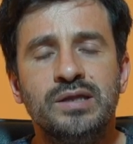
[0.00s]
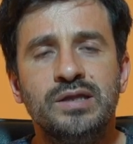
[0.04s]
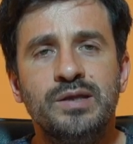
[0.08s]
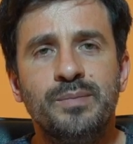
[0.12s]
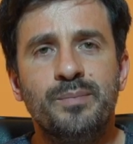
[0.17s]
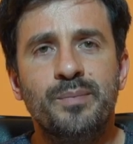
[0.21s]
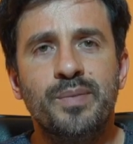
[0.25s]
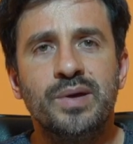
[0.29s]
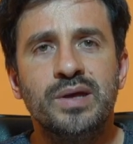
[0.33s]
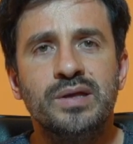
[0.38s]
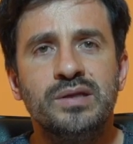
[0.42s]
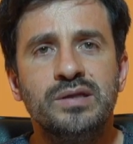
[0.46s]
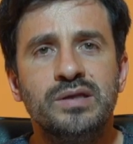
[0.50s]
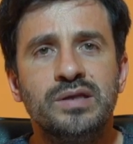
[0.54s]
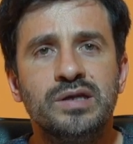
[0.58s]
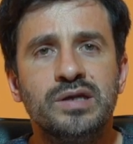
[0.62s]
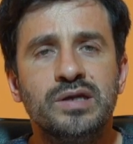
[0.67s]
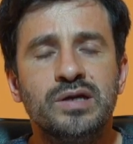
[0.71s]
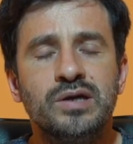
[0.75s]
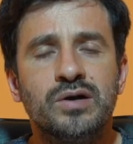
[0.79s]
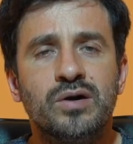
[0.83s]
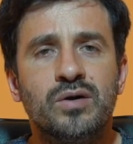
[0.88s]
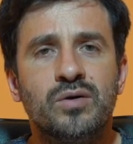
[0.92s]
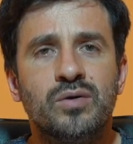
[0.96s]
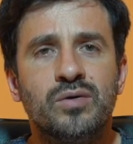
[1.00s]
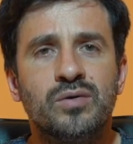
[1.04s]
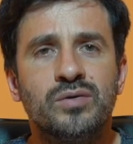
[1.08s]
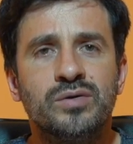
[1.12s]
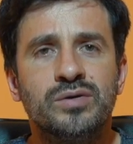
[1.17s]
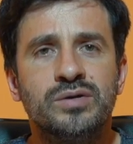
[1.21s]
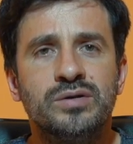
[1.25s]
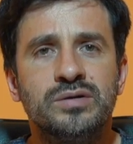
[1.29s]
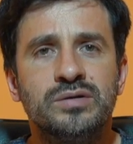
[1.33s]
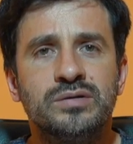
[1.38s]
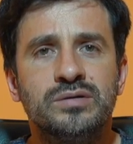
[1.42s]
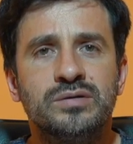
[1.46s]
Depending
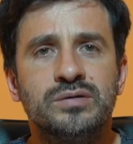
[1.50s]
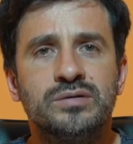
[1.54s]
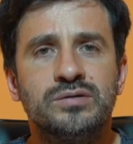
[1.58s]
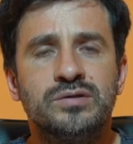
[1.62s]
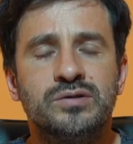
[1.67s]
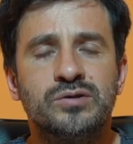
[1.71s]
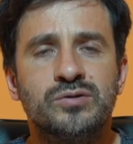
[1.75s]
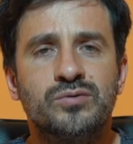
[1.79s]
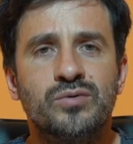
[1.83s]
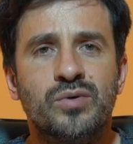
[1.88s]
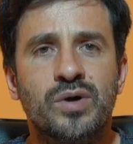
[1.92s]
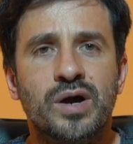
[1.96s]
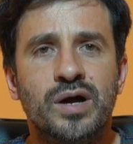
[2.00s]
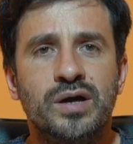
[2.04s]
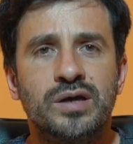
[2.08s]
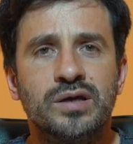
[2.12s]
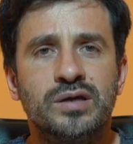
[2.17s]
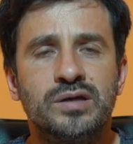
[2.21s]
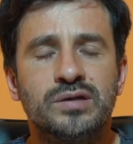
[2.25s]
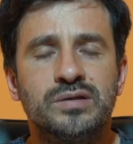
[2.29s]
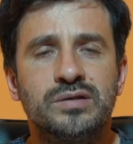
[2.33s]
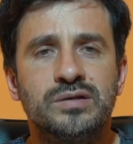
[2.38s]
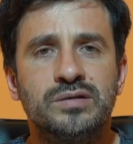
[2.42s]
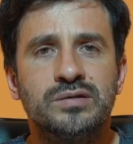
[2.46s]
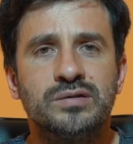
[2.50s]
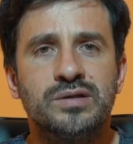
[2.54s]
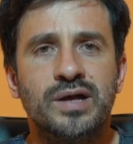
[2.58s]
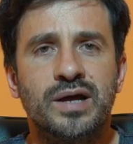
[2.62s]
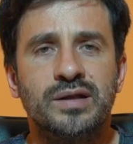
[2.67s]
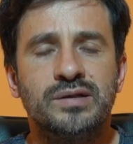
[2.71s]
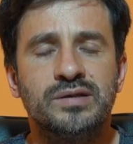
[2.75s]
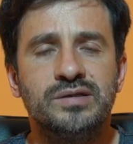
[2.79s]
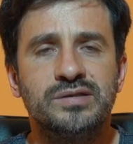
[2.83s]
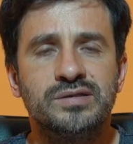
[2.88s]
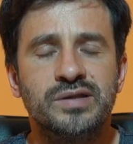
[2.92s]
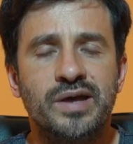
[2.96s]
on the rocket
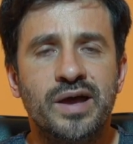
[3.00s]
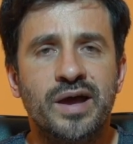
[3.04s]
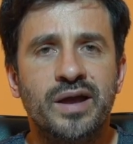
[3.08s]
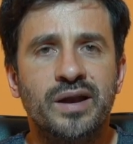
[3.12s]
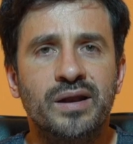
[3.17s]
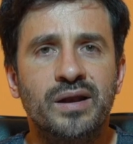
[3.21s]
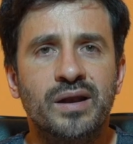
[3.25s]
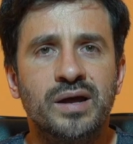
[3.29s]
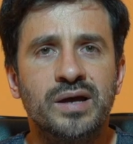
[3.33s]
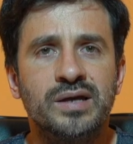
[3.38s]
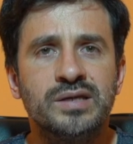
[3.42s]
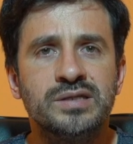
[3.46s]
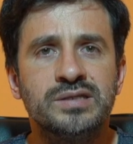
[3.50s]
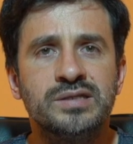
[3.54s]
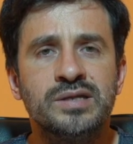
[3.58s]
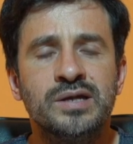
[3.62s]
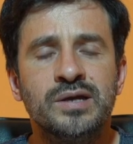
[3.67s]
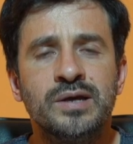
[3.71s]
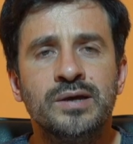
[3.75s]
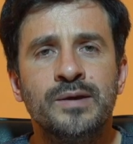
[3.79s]
that is analyzed,